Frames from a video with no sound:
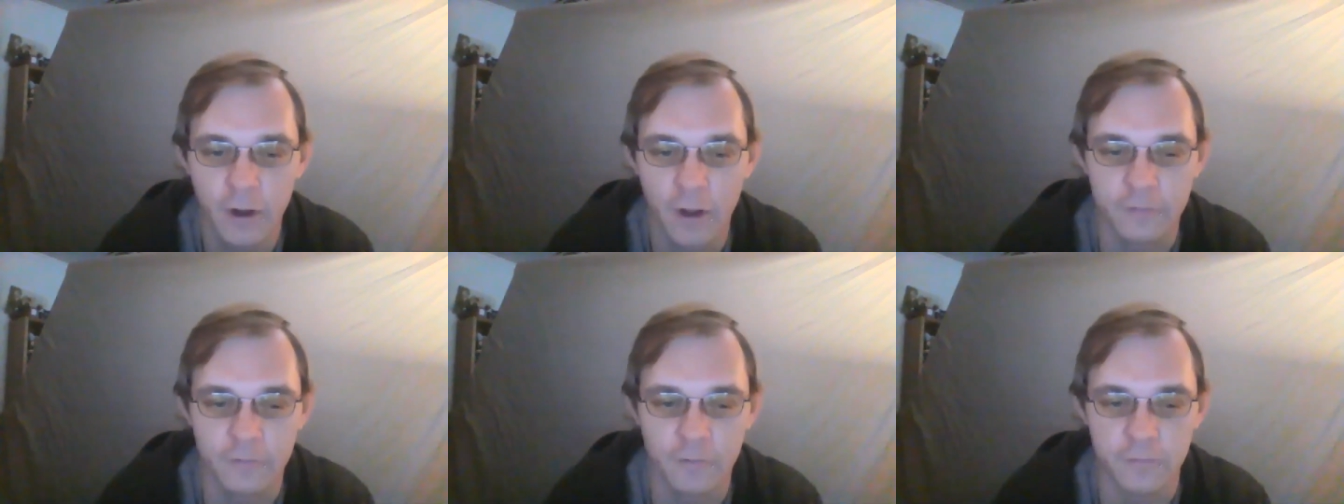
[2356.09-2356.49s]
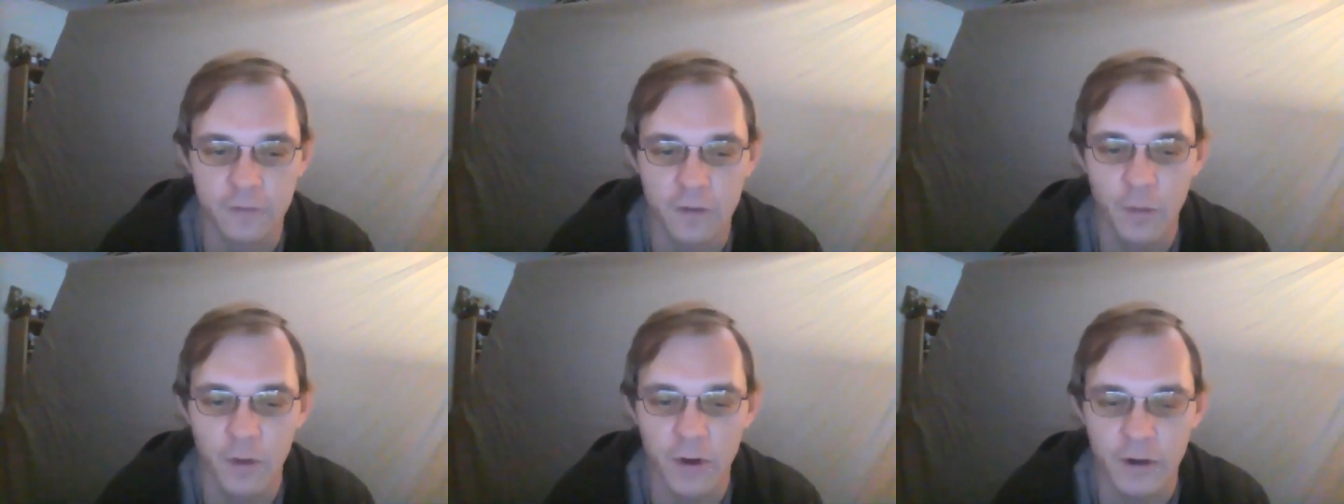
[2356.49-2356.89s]
And so
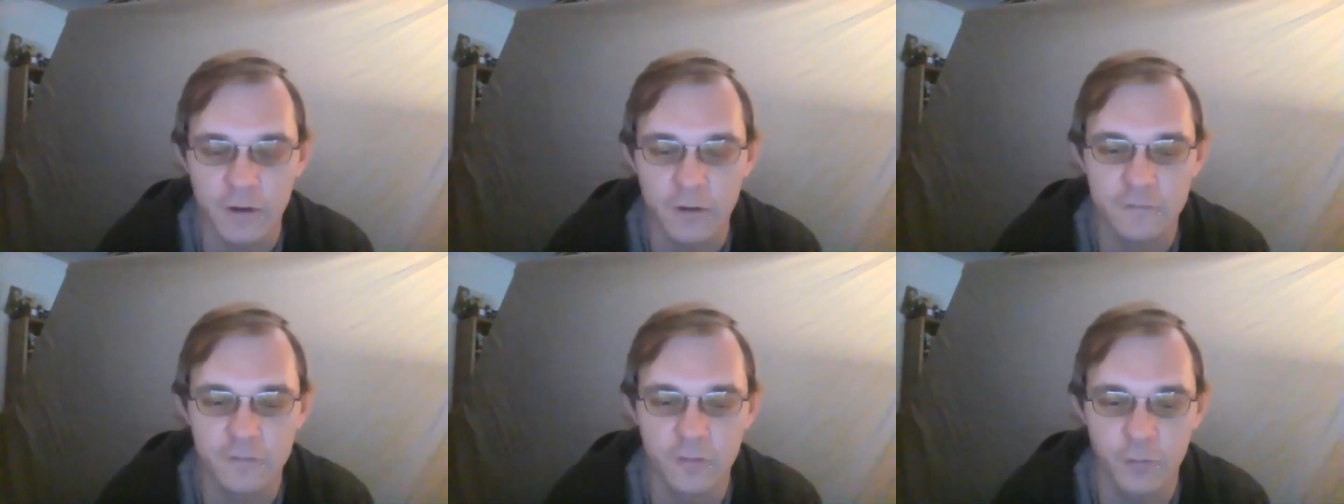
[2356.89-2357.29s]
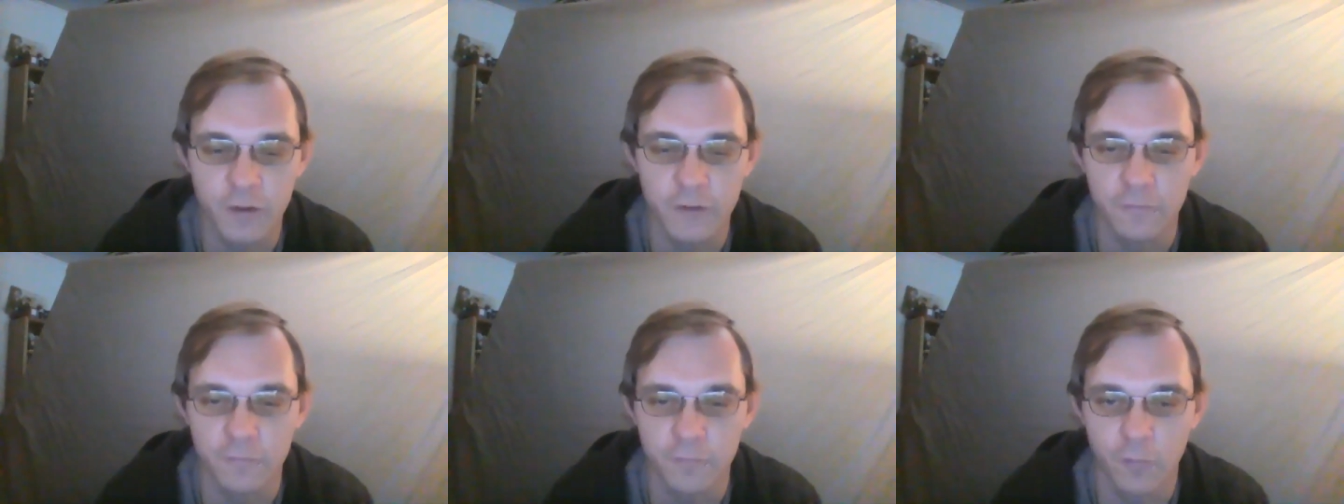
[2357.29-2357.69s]
somebody needs to
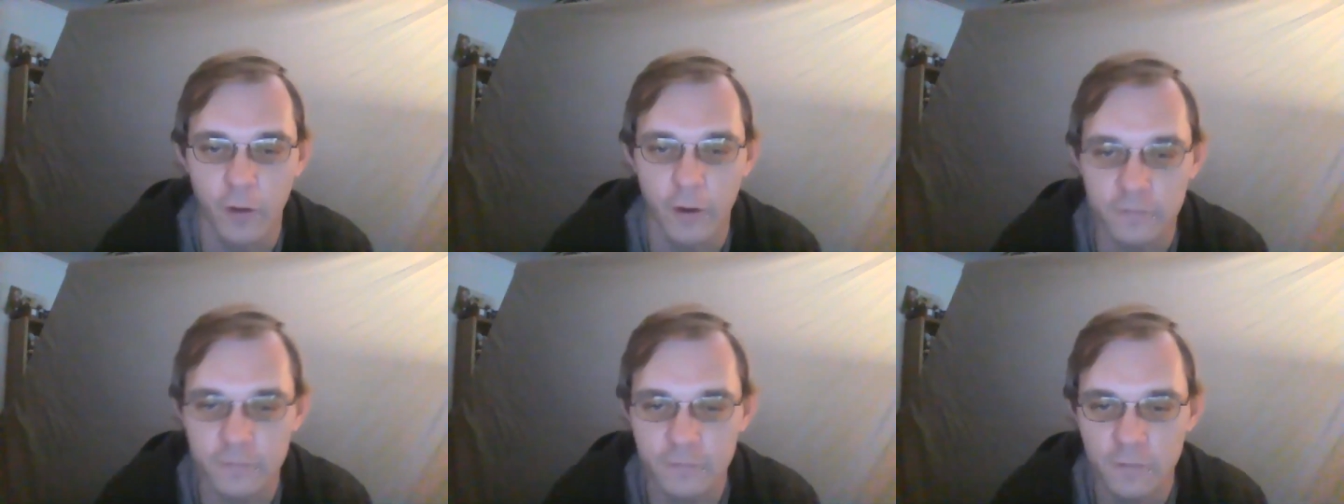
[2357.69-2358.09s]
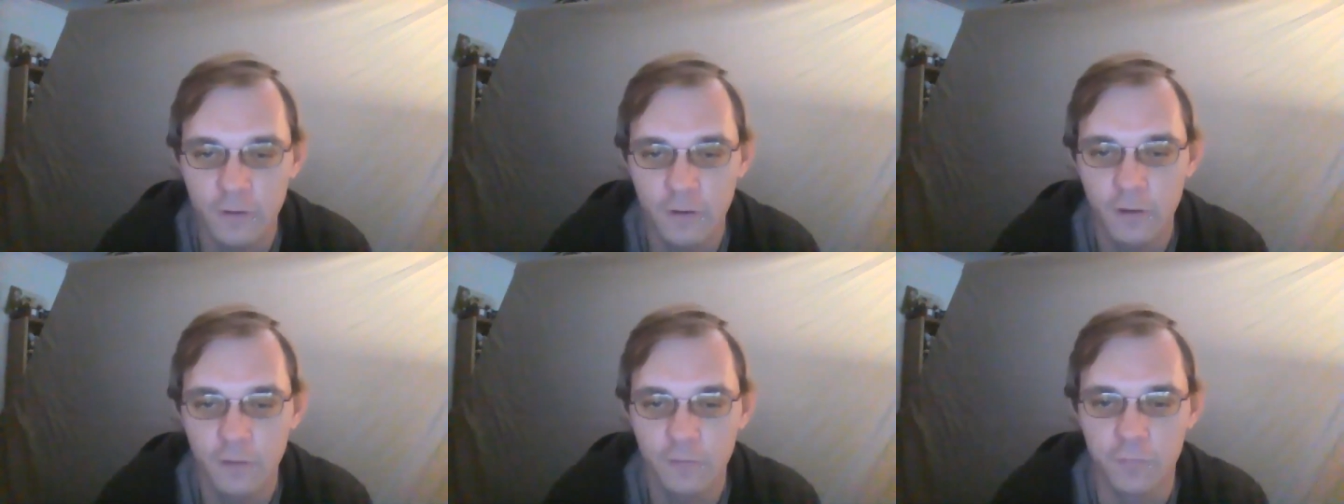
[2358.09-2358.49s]
be the voice
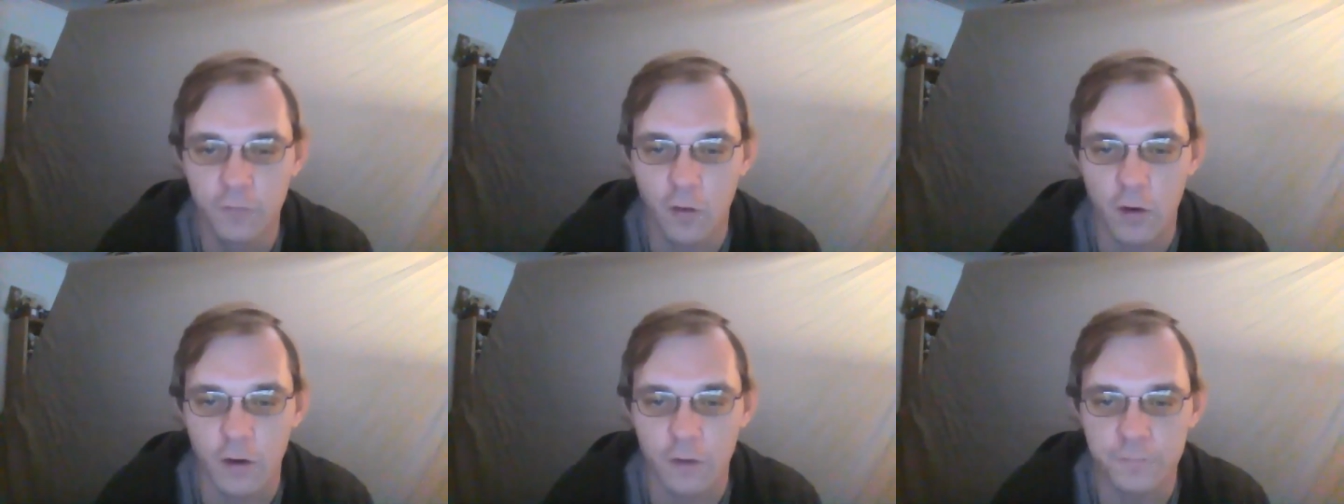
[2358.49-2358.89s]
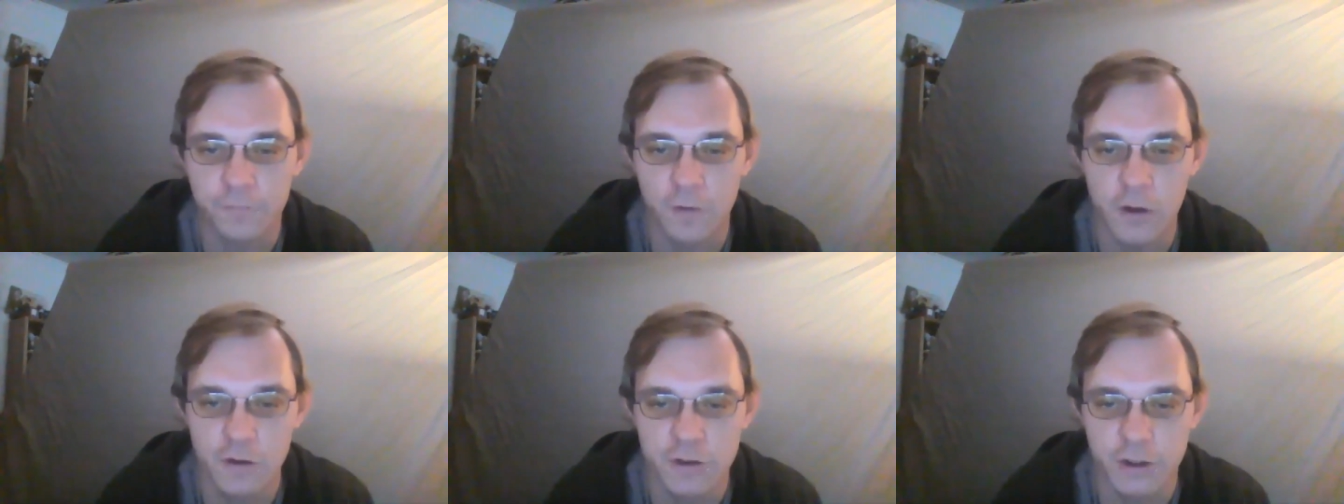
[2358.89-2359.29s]
for our
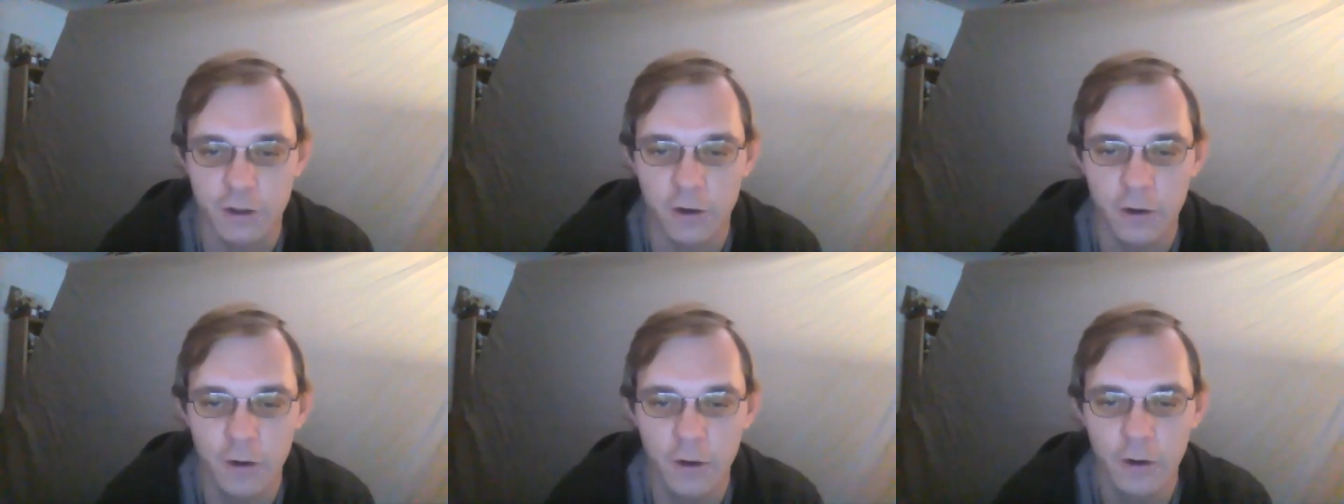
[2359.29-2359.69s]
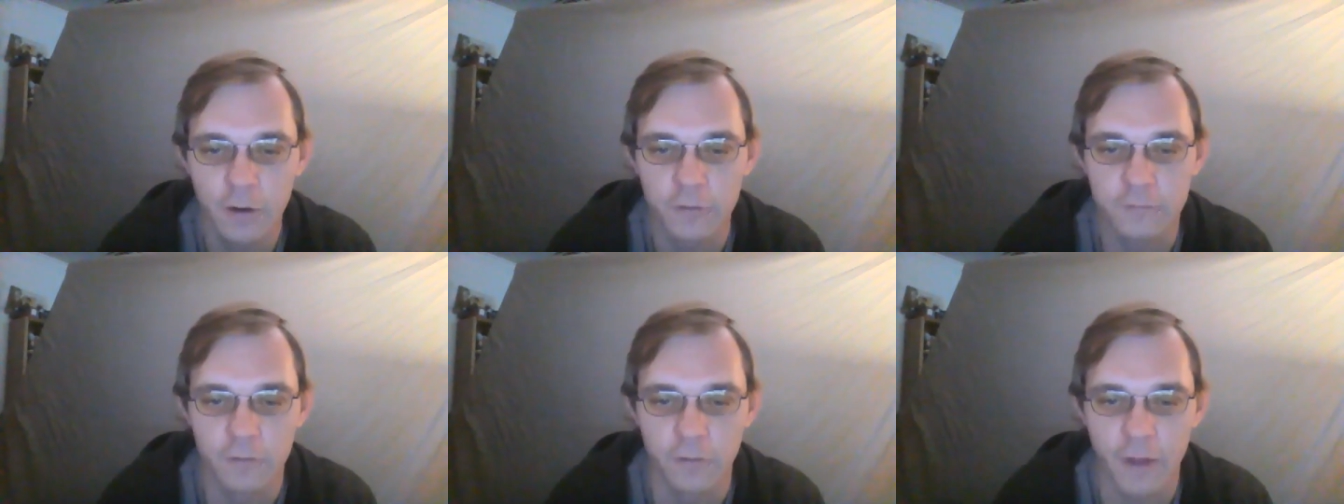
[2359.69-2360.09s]
future,
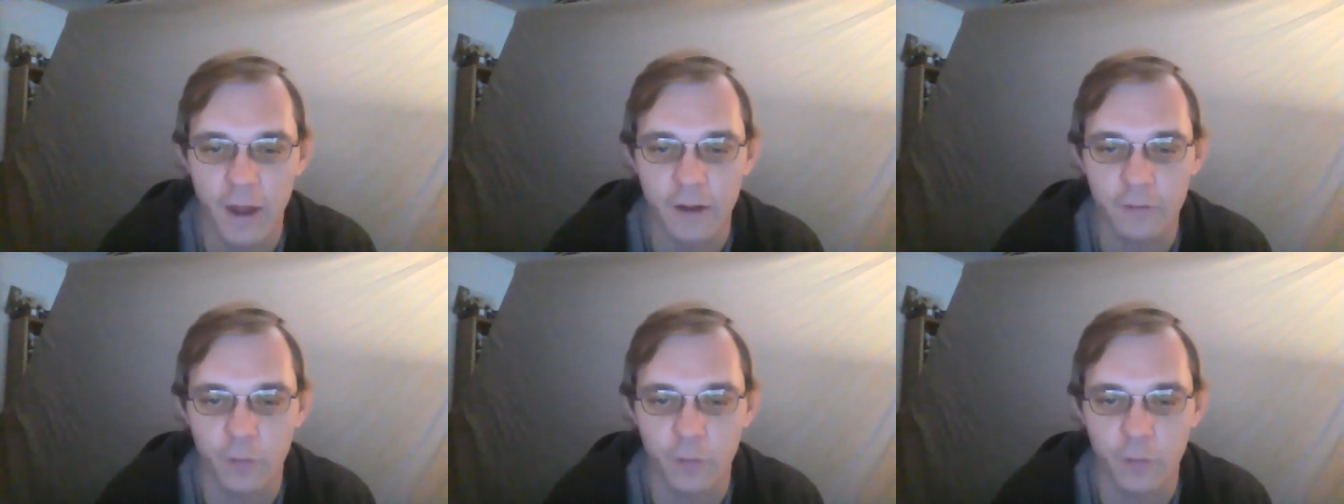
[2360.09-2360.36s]
so that